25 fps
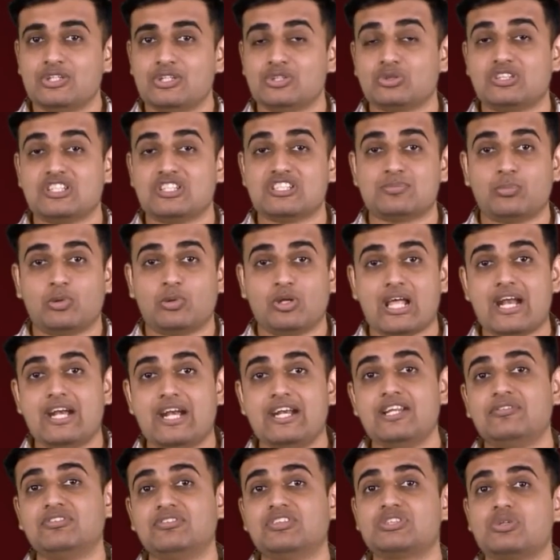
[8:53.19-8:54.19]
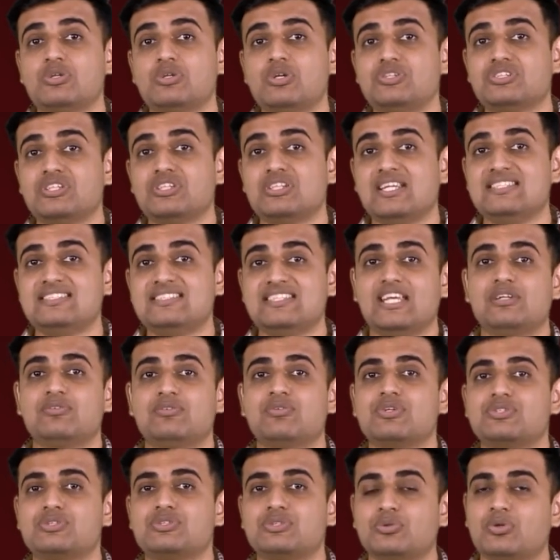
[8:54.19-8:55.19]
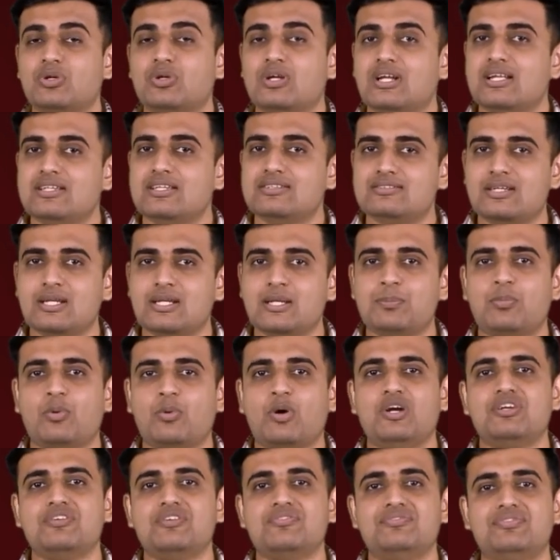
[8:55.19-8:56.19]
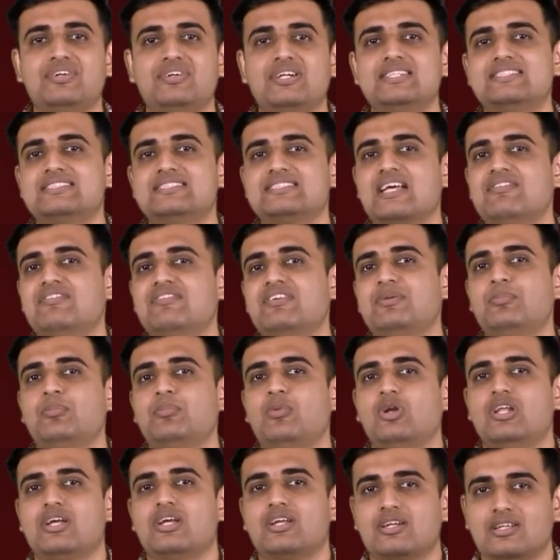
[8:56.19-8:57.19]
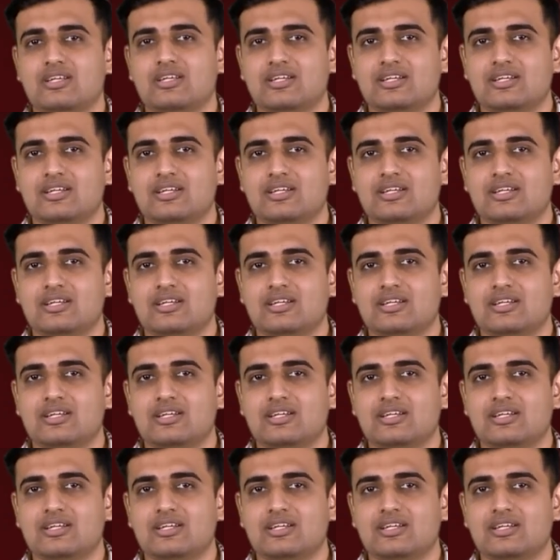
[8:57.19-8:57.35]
So this molarity of the solution is equals to 3.17 molar.